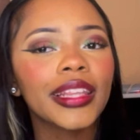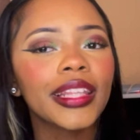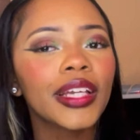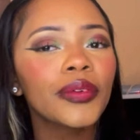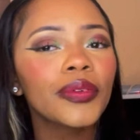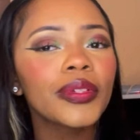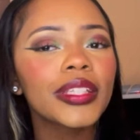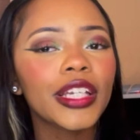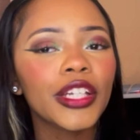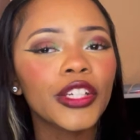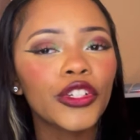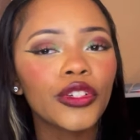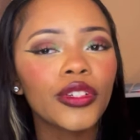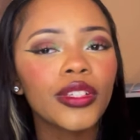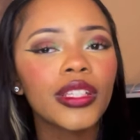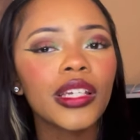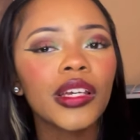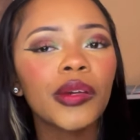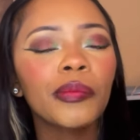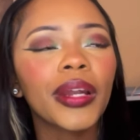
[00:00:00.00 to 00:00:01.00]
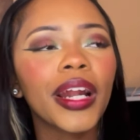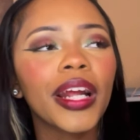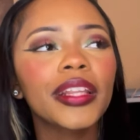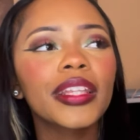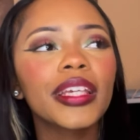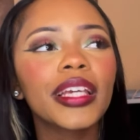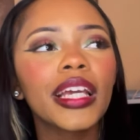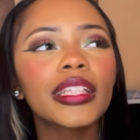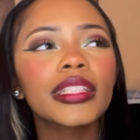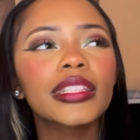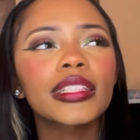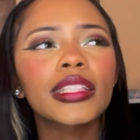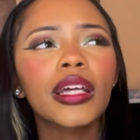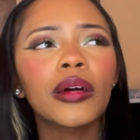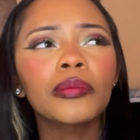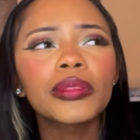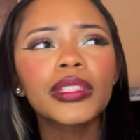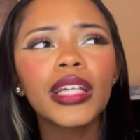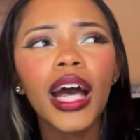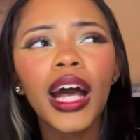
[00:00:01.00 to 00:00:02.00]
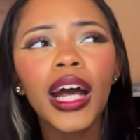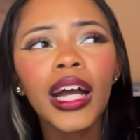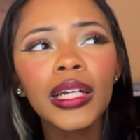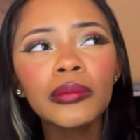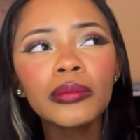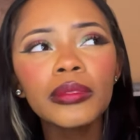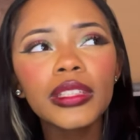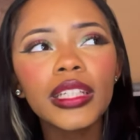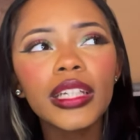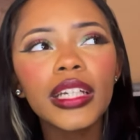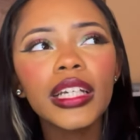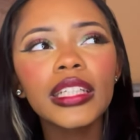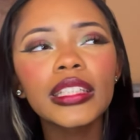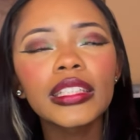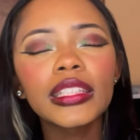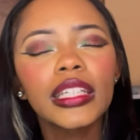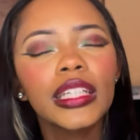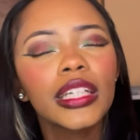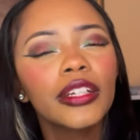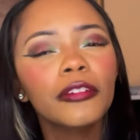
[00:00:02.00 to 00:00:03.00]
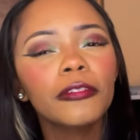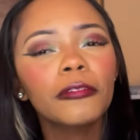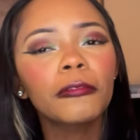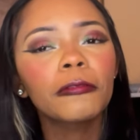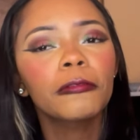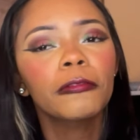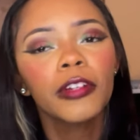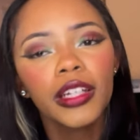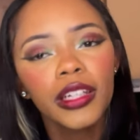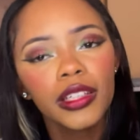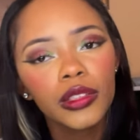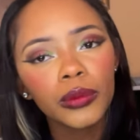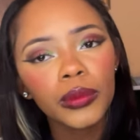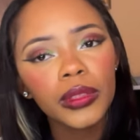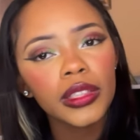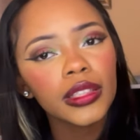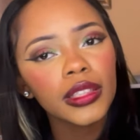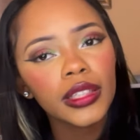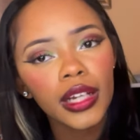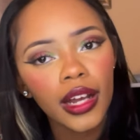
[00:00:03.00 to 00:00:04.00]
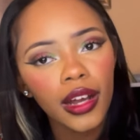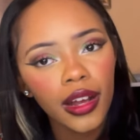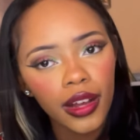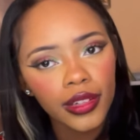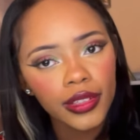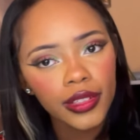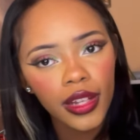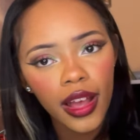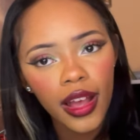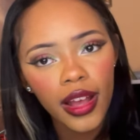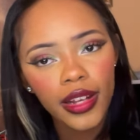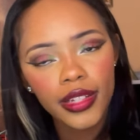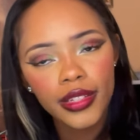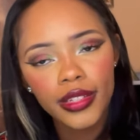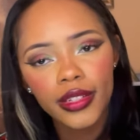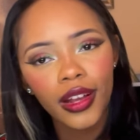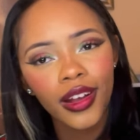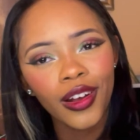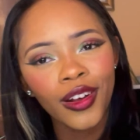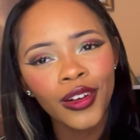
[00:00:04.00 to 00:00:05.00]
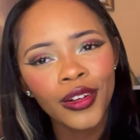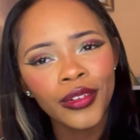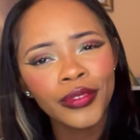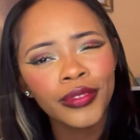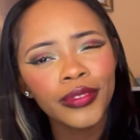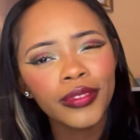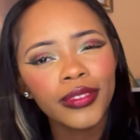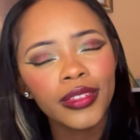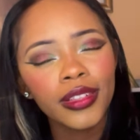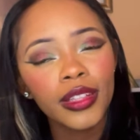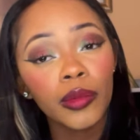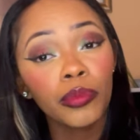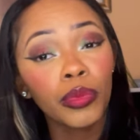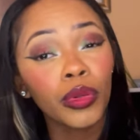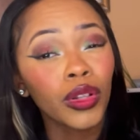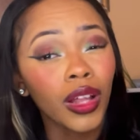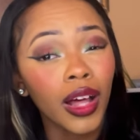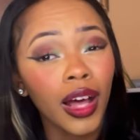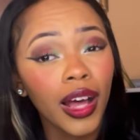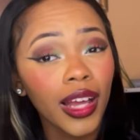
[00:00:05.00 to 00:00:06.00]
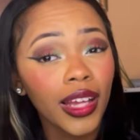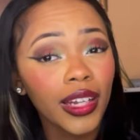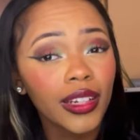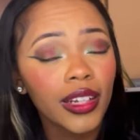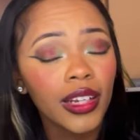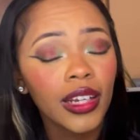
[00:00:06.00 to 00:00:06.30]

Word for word: think was interesting, but I think it sometimes it didn't fit within the context of the plot.